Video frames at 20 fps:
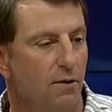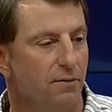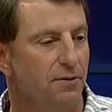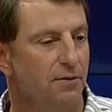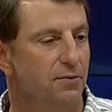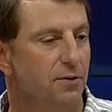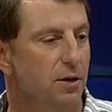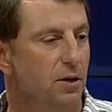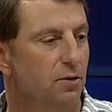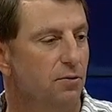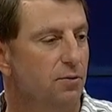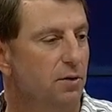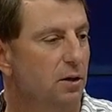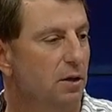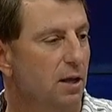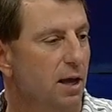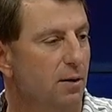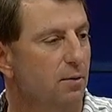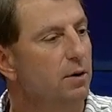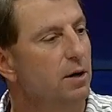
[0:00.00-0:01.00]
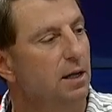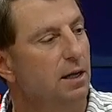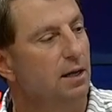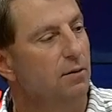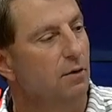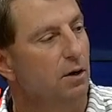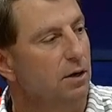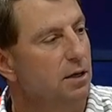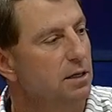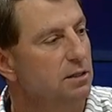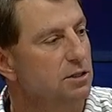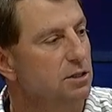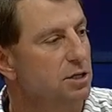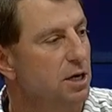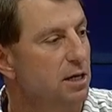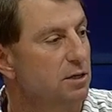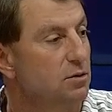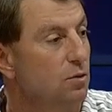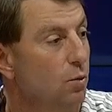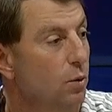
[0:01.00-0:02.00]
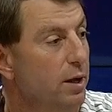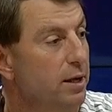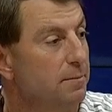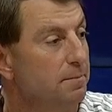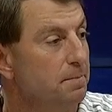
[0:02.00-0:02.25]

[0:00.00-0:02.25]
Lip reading: off the field feeling like we didn't give our kids a chance to win.